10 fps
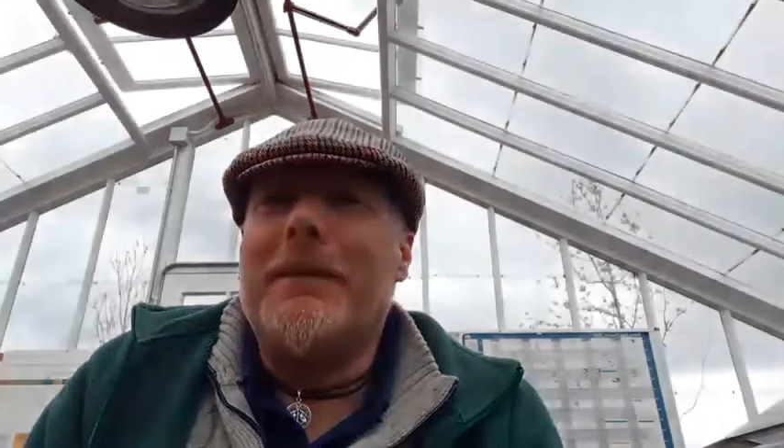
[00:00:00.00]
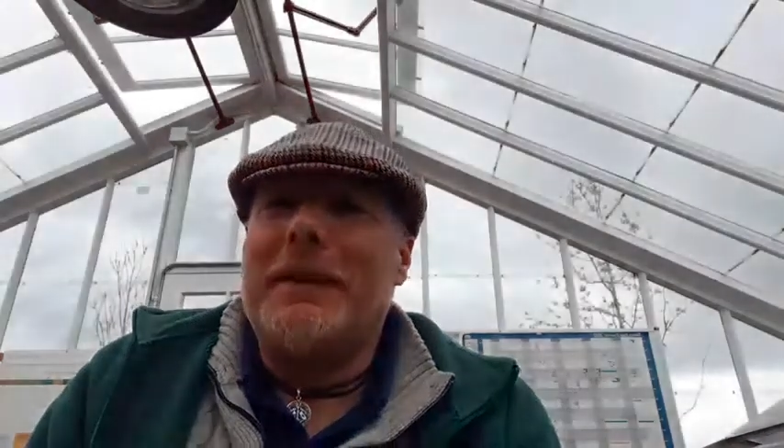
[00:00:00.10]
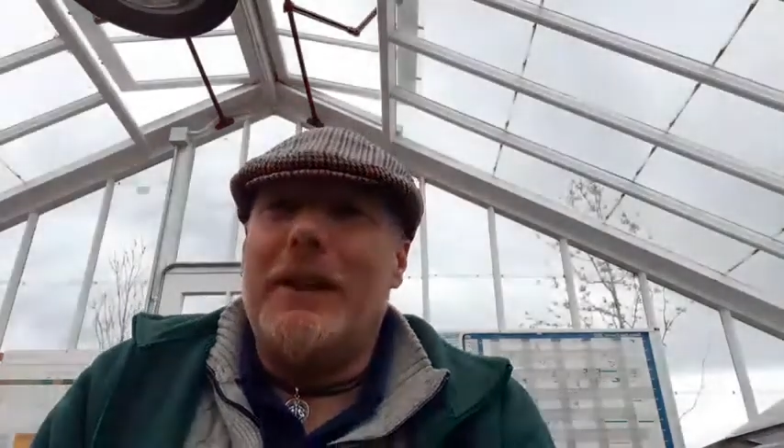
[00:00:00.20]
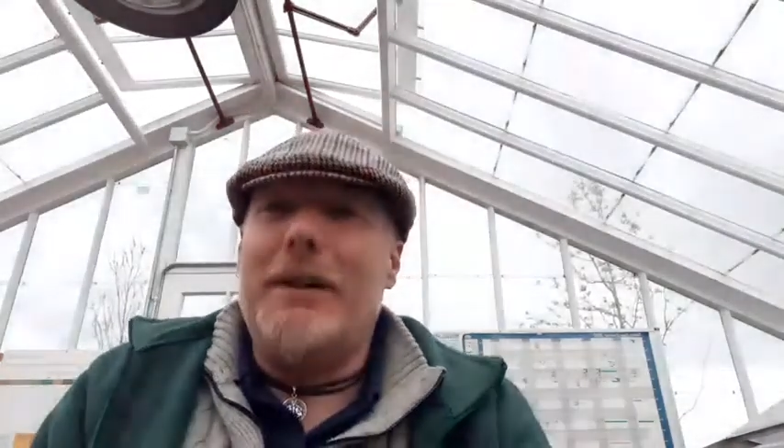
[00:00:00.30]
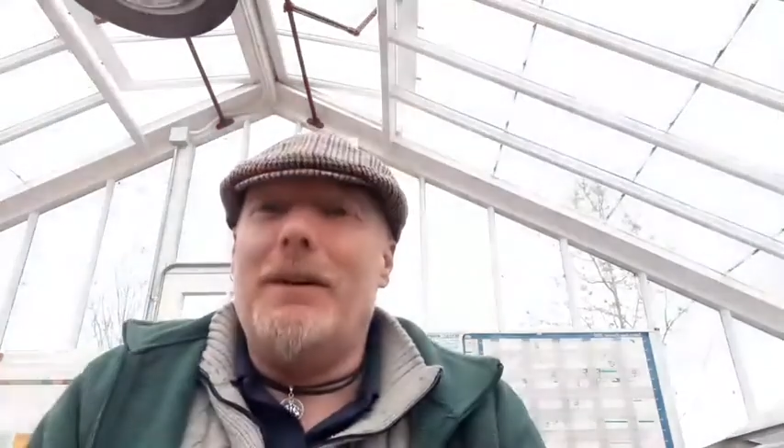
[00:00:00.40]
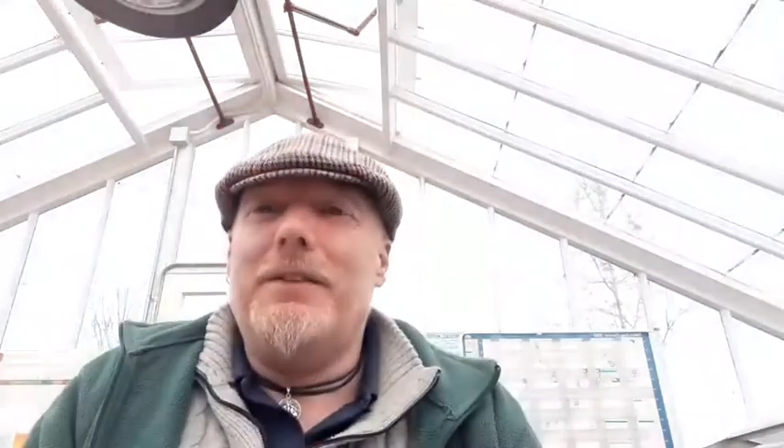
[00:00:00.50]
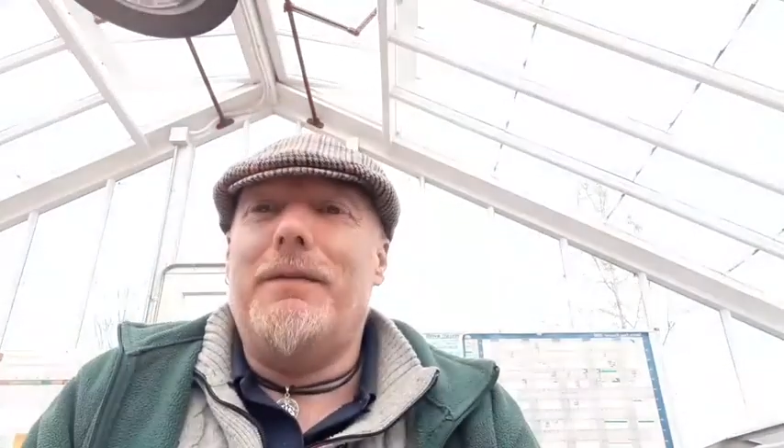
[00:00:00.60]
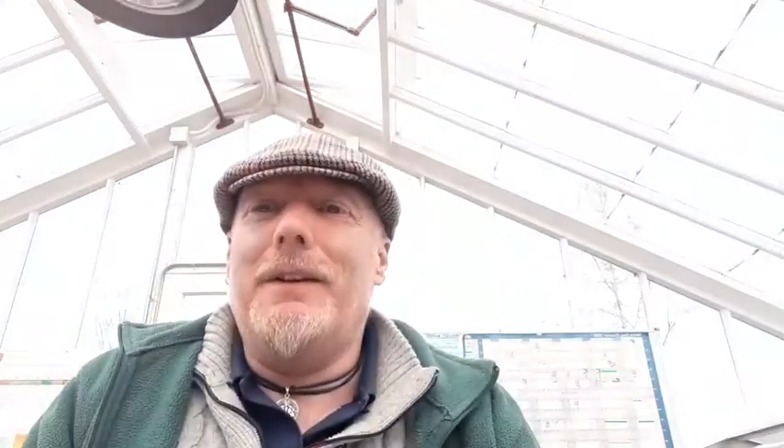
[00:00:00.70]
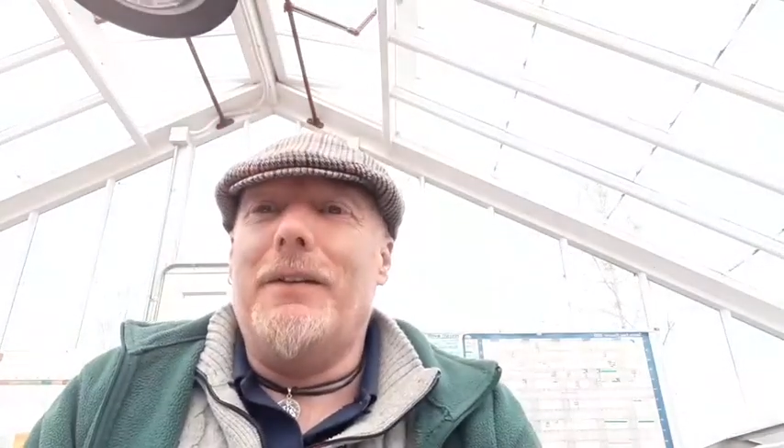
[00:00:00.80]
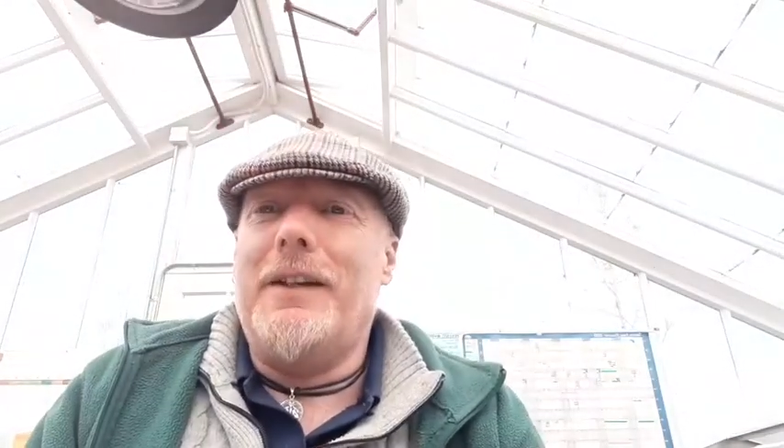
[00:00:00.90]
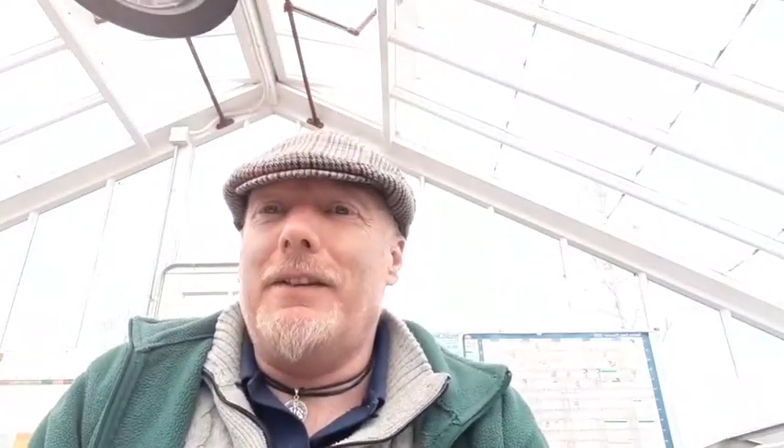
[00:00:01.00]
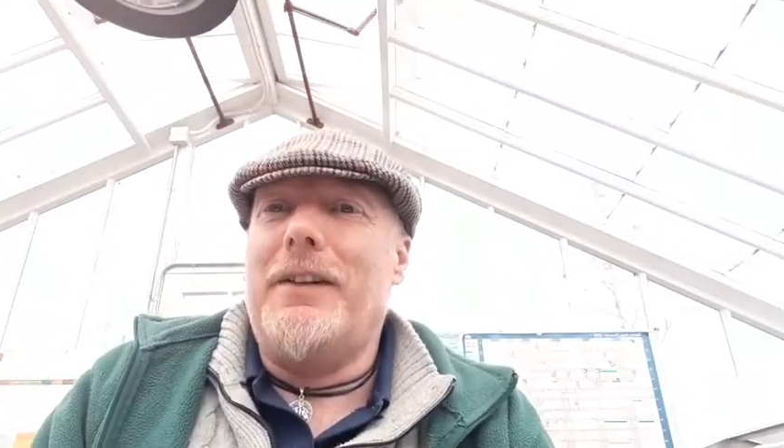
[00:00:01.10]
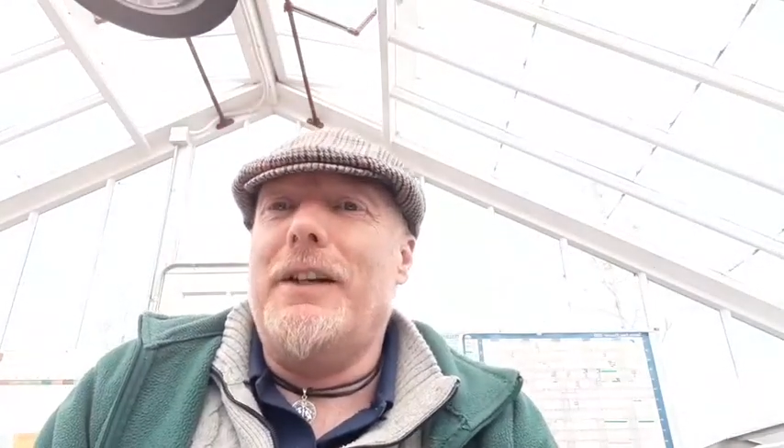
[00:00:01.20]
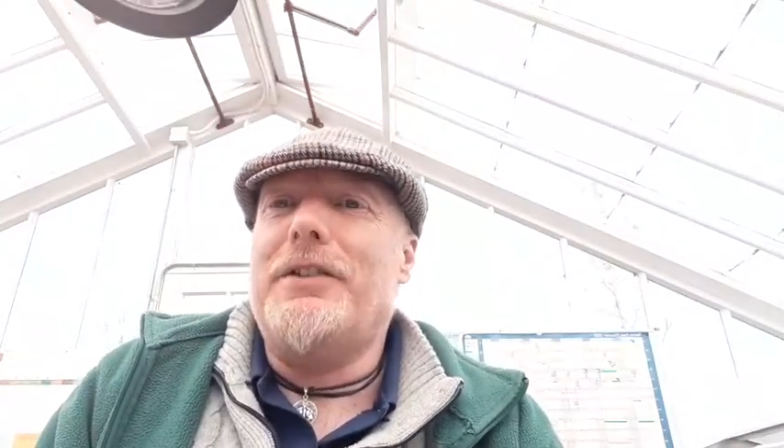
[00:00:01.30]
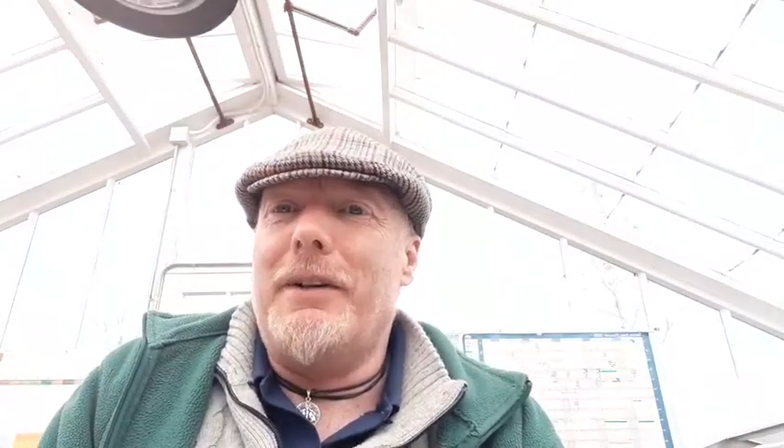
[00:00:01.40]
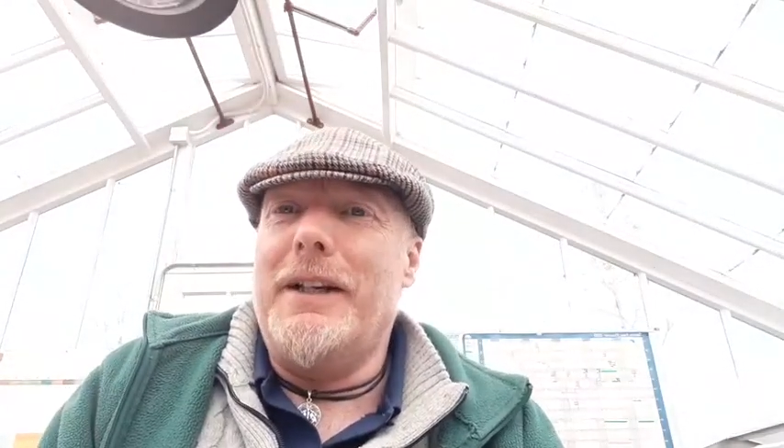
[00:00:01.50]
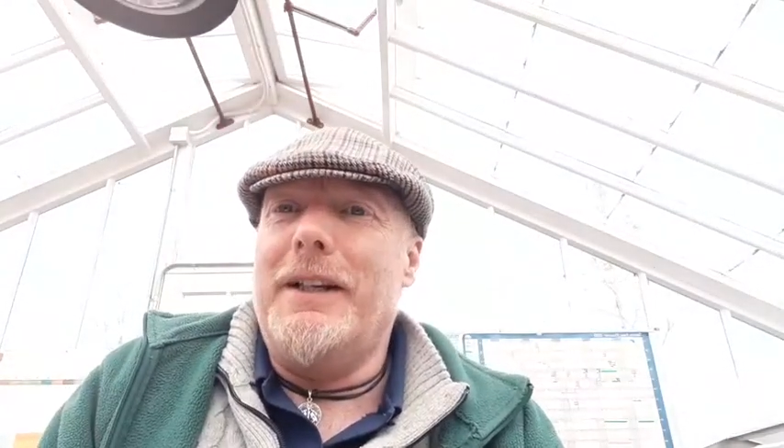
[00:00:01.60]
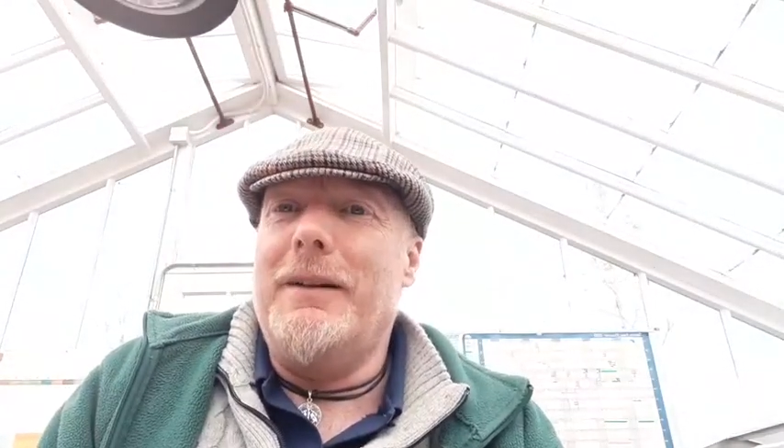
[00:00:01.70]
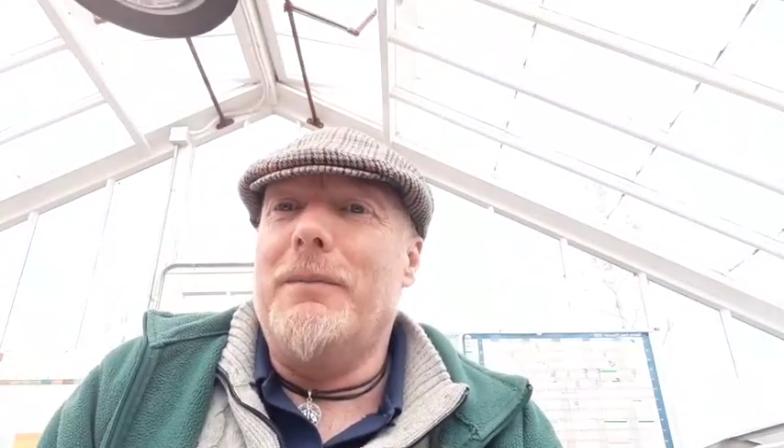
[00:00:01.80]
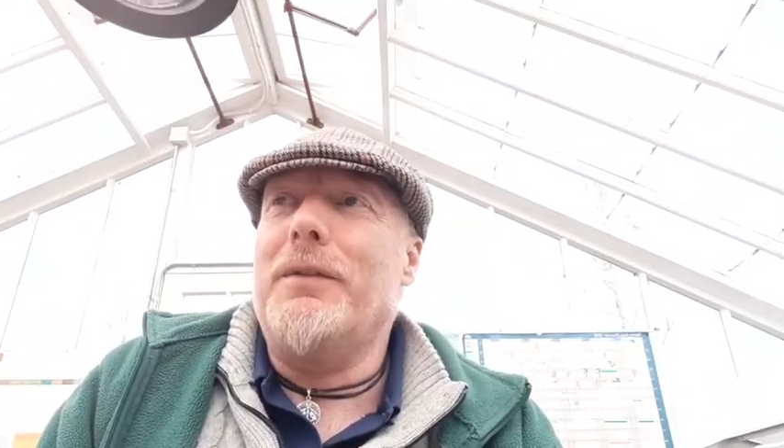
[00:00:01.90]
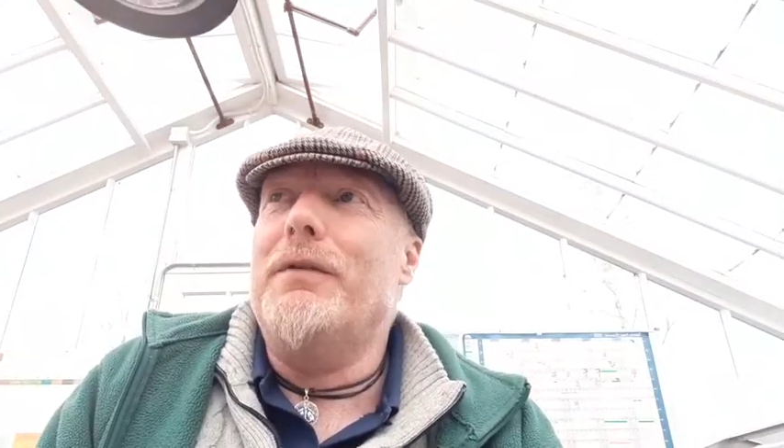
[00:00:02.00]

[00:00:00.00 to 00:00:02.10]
Likewise, if you've got things like geraniums